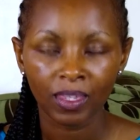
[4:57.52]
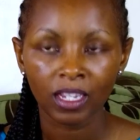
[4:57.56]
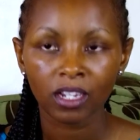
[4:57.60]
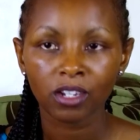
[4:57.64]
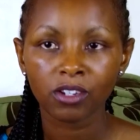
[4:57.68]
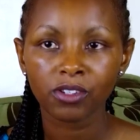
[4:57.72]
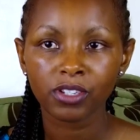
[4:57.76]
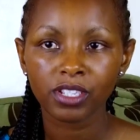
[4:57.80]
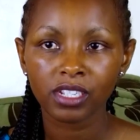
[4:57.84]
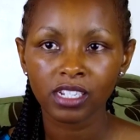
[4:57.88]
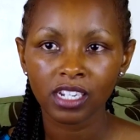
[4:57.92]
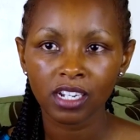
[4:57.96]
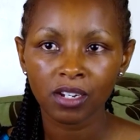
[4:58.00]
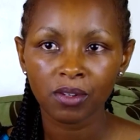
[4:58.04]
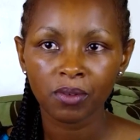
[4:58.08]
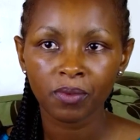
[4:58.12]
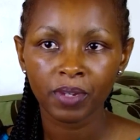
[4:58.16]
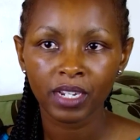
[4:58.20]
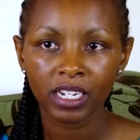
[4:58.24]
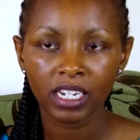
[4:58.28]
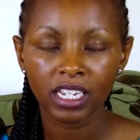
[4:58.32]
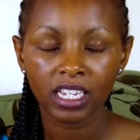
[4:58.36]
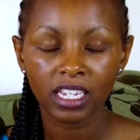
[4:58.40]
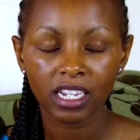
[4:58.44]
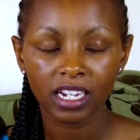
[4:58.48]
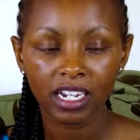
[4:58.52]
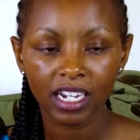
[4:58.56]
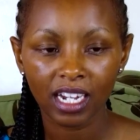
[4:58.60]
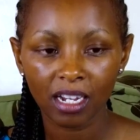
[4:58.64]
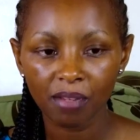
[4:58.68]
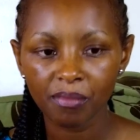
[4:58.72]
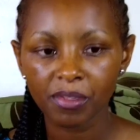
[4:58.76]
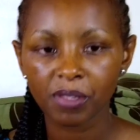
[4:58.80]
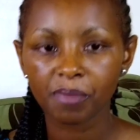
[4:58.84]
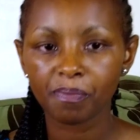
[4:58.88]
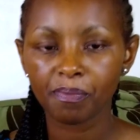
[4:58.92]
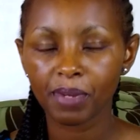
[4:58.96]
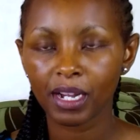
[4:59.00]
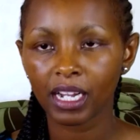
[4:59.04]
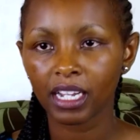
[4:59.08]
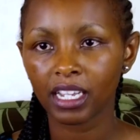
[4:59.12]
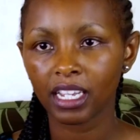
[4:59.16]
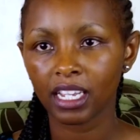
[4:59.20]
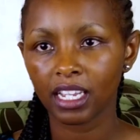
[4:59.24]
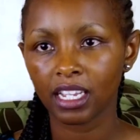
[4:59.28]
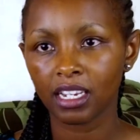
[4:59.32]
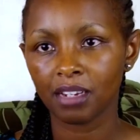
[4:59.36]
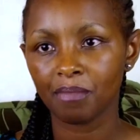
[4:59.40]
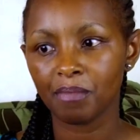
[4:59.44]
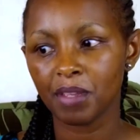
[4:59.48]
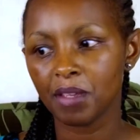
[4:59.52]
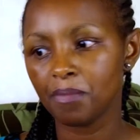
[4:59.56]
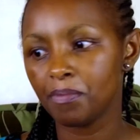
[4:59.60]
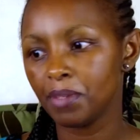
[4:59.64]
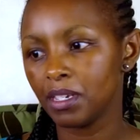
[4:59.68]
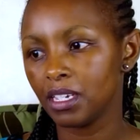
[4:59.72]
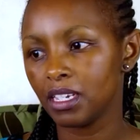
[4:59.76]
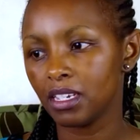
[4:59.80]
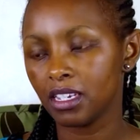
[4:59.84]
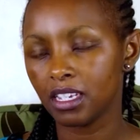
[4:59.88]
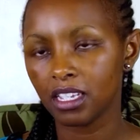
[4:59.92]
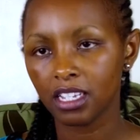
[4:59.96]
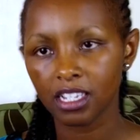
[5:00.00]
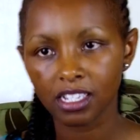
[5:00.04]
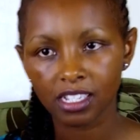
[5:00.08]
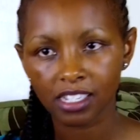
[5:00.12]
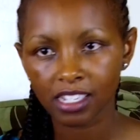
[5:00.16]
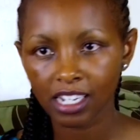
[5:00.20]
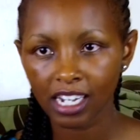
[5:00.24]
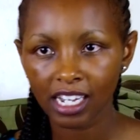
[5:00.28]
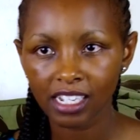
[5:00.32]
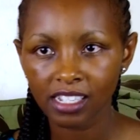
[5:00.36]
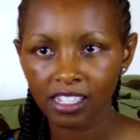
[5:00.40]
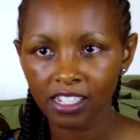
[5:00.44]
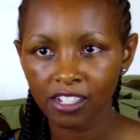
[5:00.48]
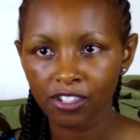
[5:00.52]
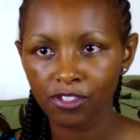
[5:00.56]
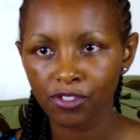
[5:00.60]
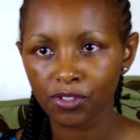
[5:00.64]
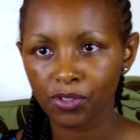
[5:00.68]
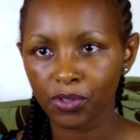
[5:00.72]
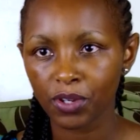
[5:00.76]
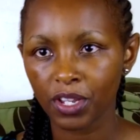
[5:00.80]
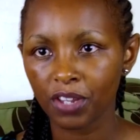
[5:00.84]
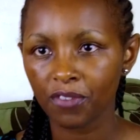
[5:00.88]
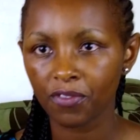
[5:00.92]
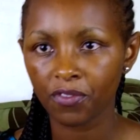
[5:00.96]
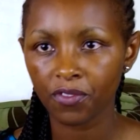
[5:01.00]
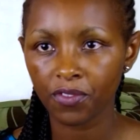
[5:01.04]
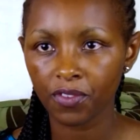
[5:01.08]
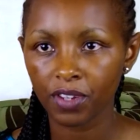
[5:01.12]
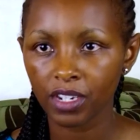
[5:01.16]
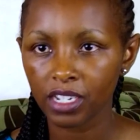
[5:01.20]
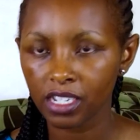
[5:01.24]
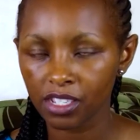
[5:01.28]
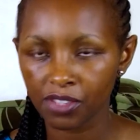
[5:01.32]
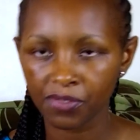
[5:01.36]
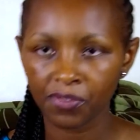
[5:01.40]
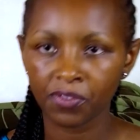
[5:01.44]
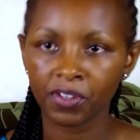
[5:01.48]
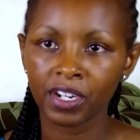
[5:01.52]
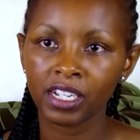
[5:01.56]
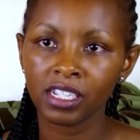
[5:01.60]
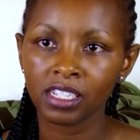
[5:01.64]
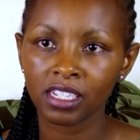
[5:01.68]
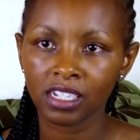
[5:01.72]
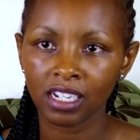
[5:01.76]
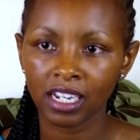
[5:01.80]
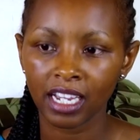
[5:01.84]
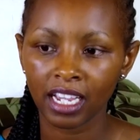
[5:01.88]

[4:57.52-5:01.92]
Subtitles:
Because now when he comes back and maybe his cousins or his friends are